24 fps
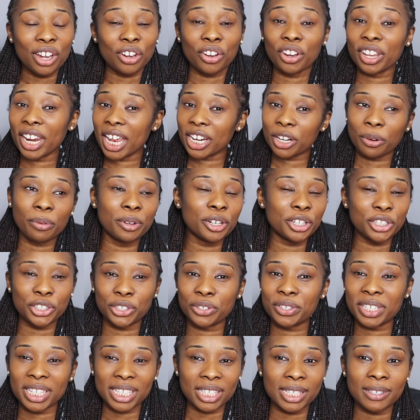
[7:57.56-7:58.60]
God, I don't want to
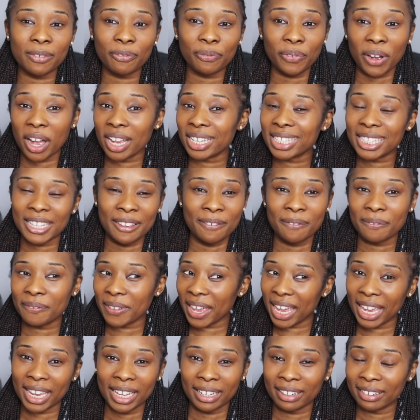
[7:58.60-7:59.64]
do this fast in
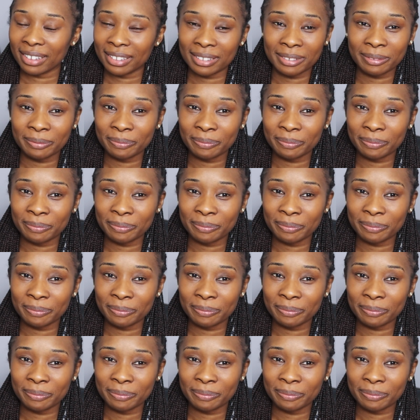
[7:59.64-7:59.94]
vain.